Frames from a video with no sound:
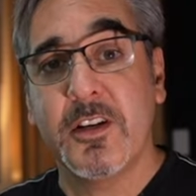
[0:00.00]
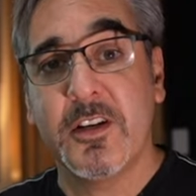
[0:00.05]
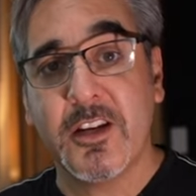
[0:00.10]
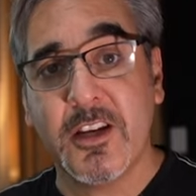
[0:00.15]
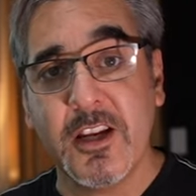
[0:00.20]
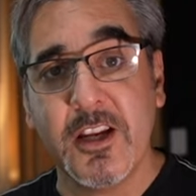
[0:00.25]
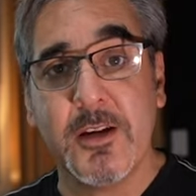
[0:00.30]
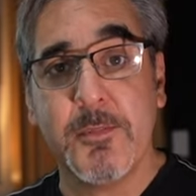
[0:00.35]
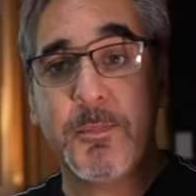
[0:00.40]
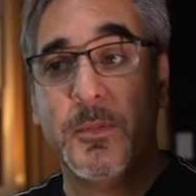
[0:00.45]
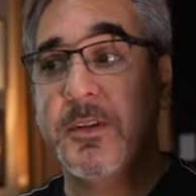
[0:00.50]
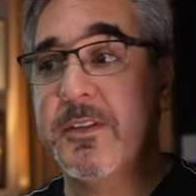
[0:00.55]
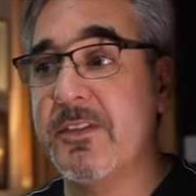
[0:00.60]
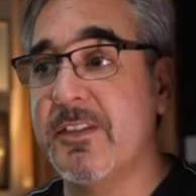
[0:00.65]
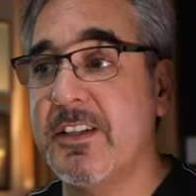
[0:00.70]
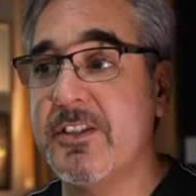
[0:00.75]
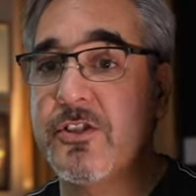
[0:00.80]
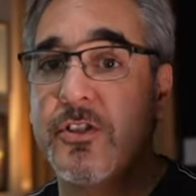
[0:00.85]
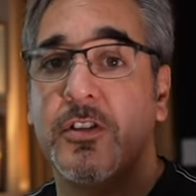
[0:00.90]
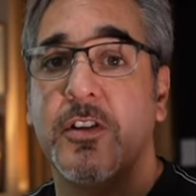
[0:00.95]
keep a
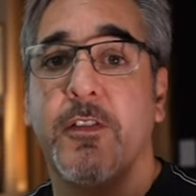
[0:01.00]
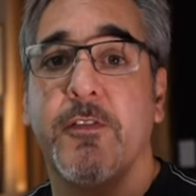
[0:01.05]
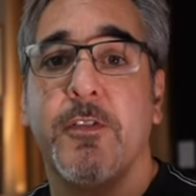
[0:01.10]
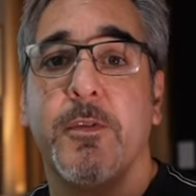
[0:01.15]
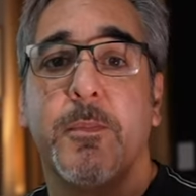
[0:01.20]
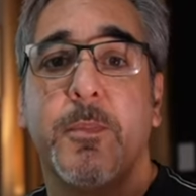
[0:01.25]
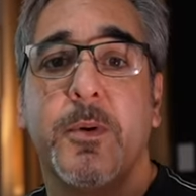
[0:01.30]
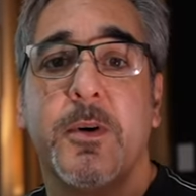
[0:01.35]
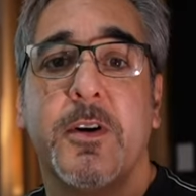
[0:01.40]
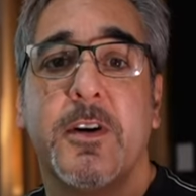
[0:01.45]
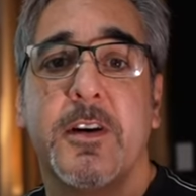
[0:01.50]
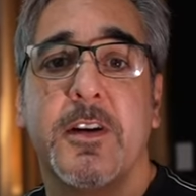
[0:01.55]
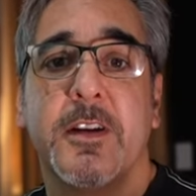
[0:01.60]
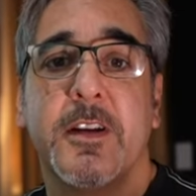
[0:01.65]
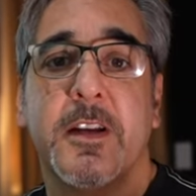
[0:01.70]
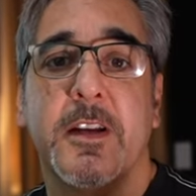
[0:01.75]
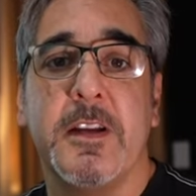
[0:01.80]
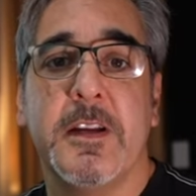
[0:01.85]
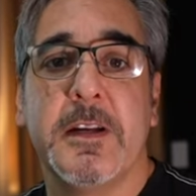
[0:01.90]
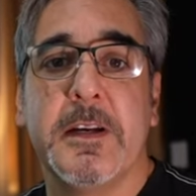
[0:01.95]
section of a park,